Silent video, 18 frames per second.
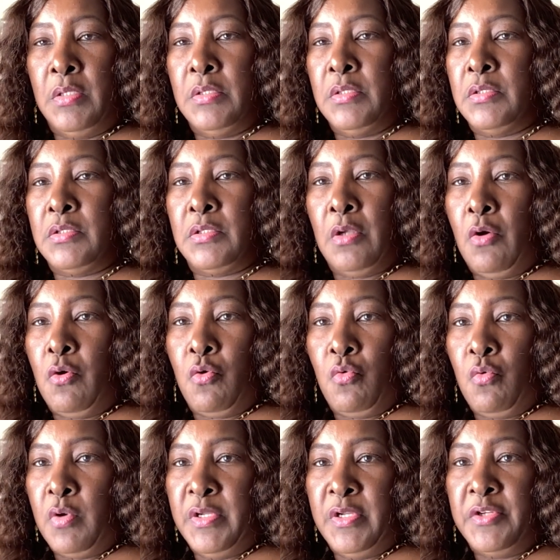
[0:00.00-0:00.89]

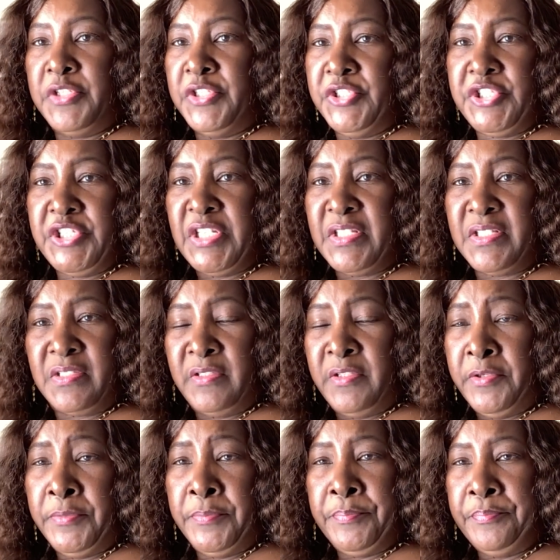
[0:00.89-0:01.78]
So ingest
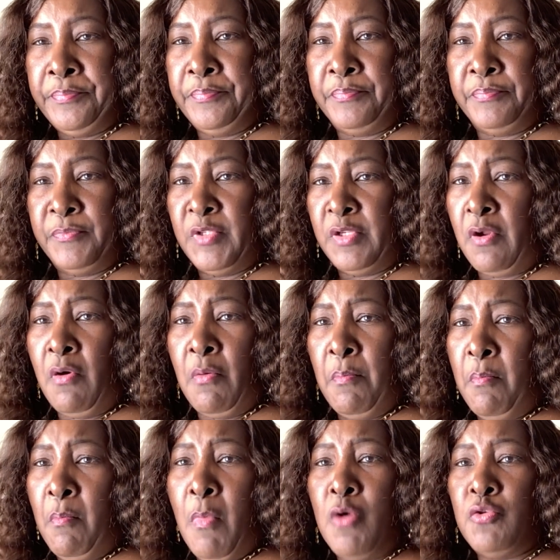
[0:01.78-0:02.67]
them.
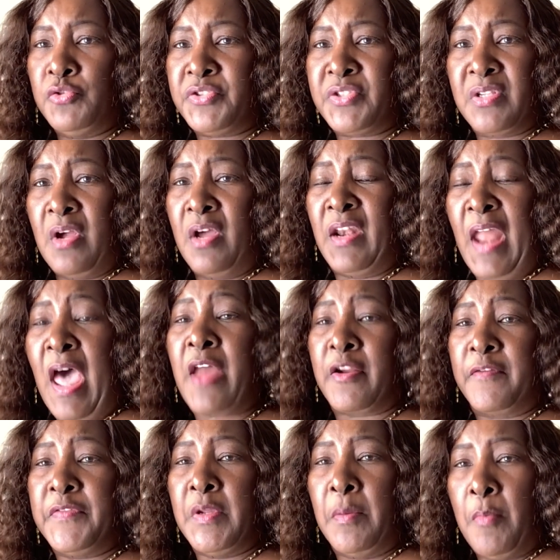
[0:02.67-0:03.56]
A lot
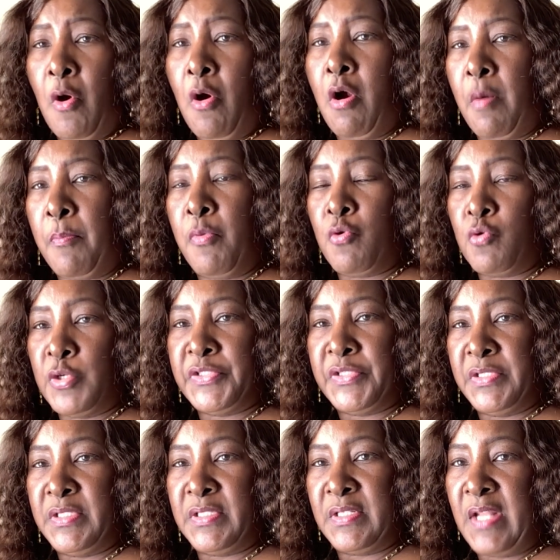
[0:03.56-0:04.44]
of them are
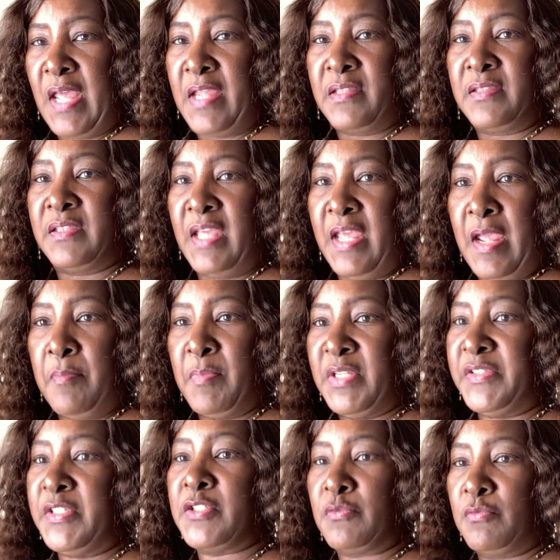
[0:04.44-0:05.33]
poisonous like that.
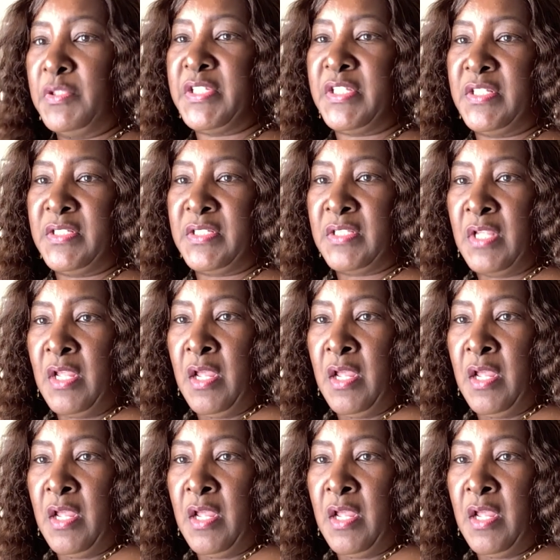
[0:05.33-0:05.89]
But this one is,